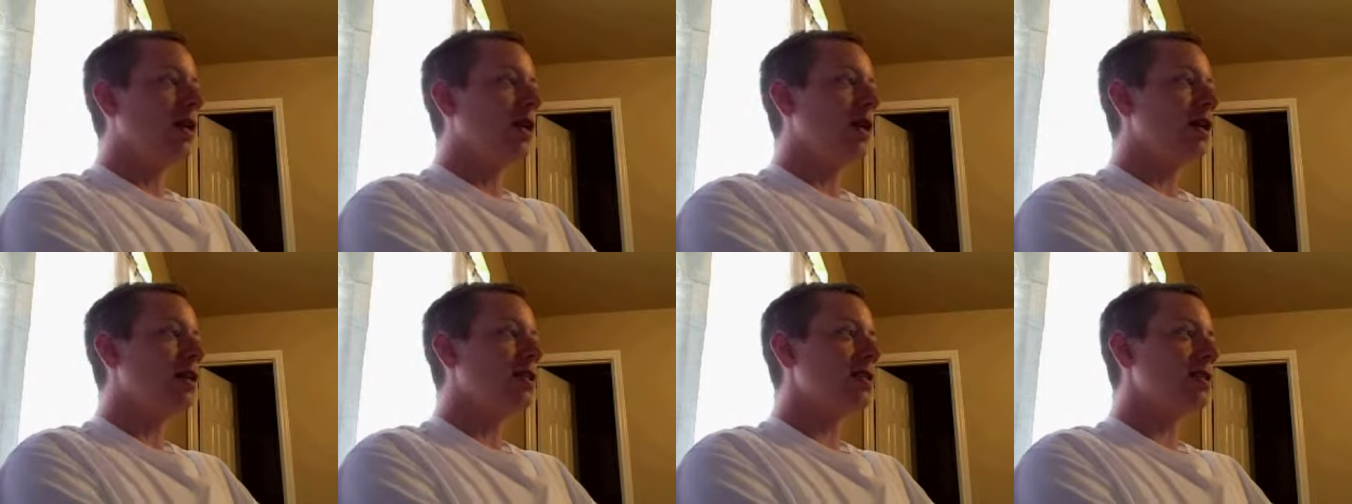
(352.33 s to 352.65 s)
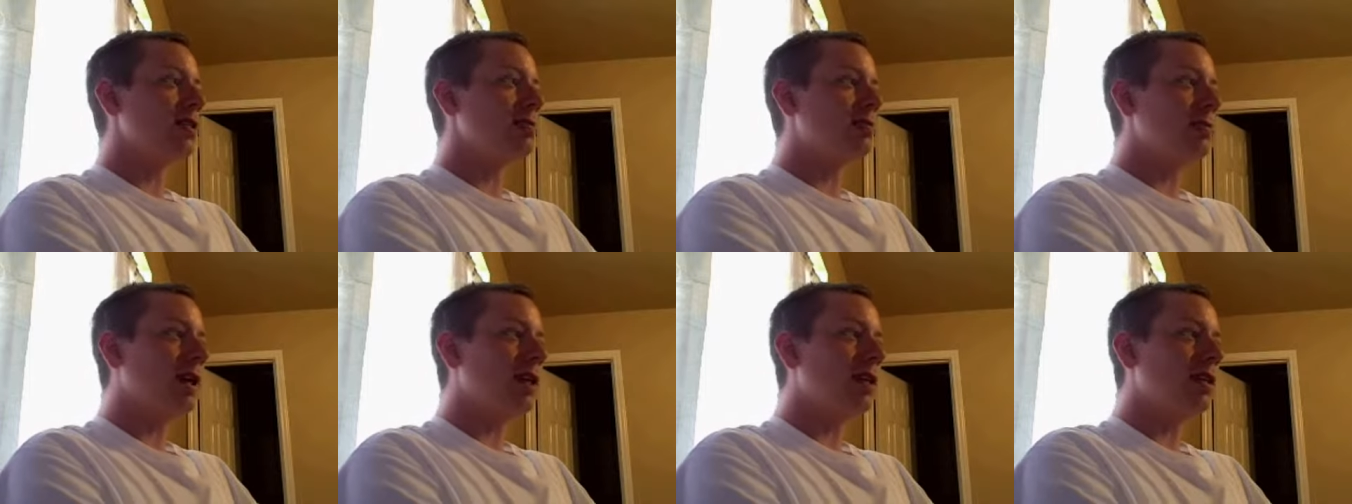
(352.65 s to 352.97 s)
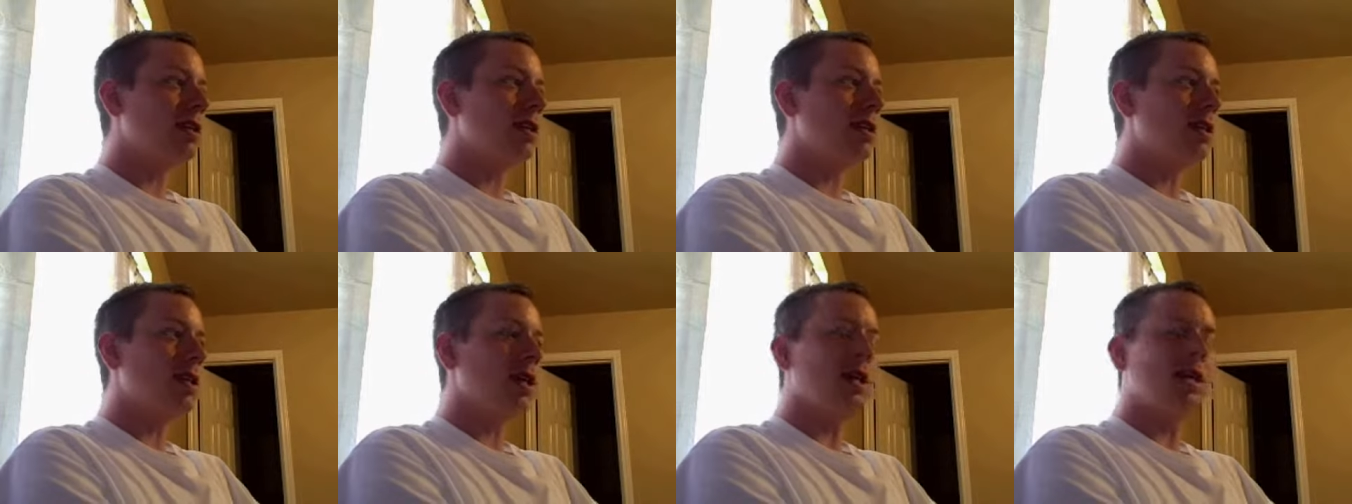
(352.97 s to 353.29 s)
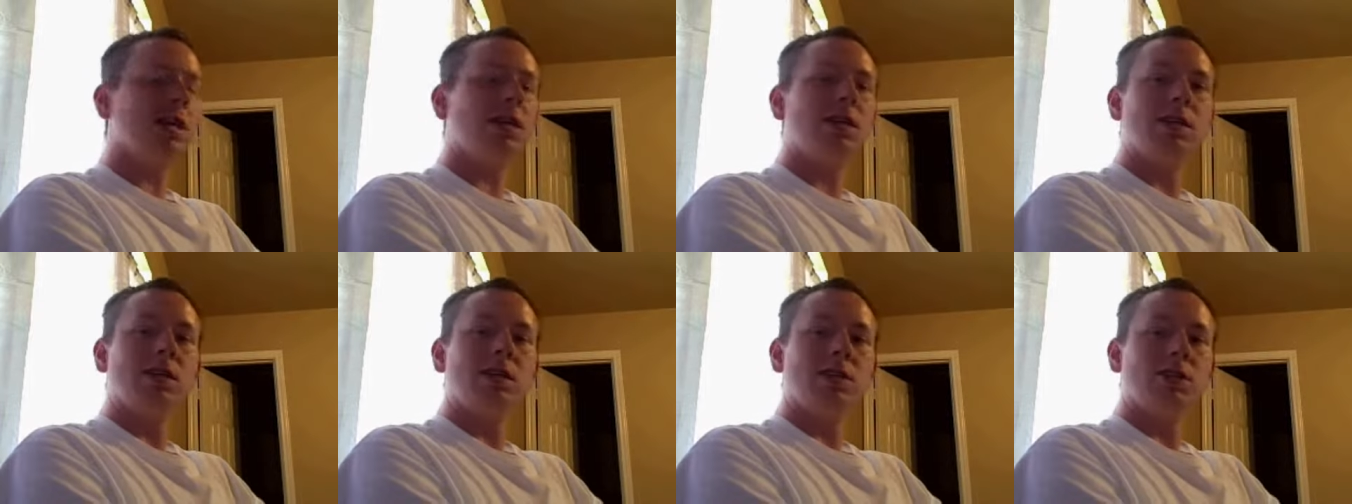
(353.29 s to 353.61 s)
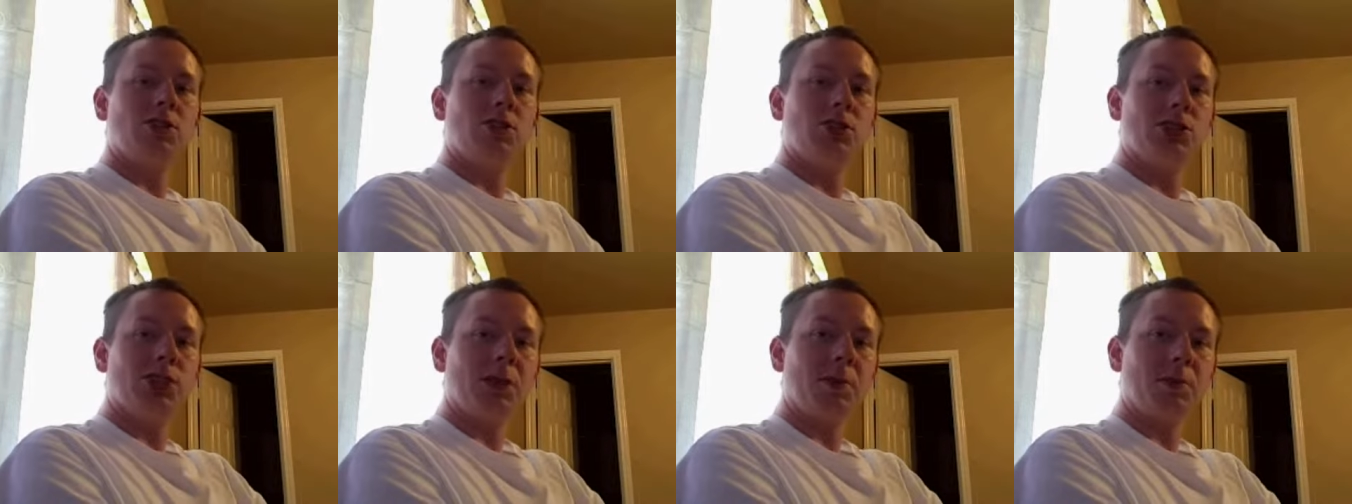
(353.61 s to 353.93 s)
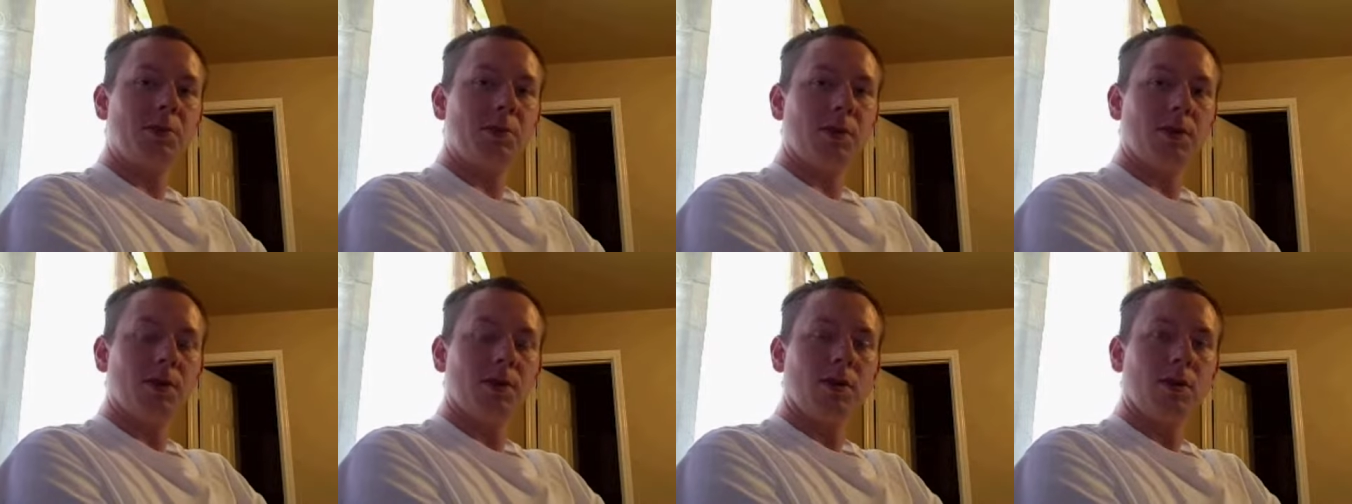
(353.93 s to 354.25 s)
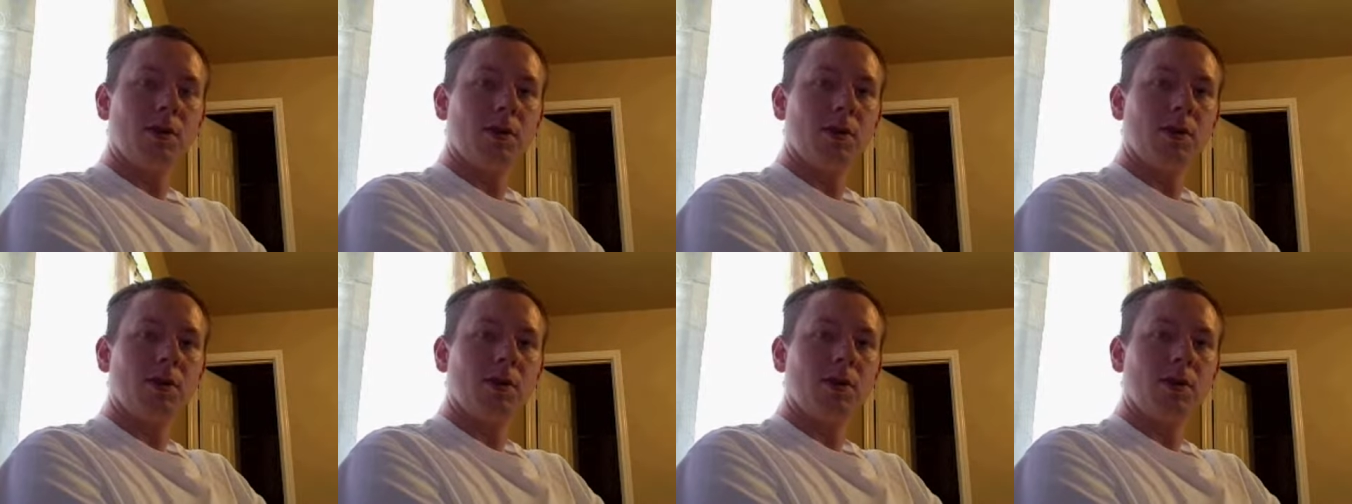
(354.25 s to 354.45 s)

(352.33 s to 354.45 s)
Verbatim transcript: is to make the thing cheaper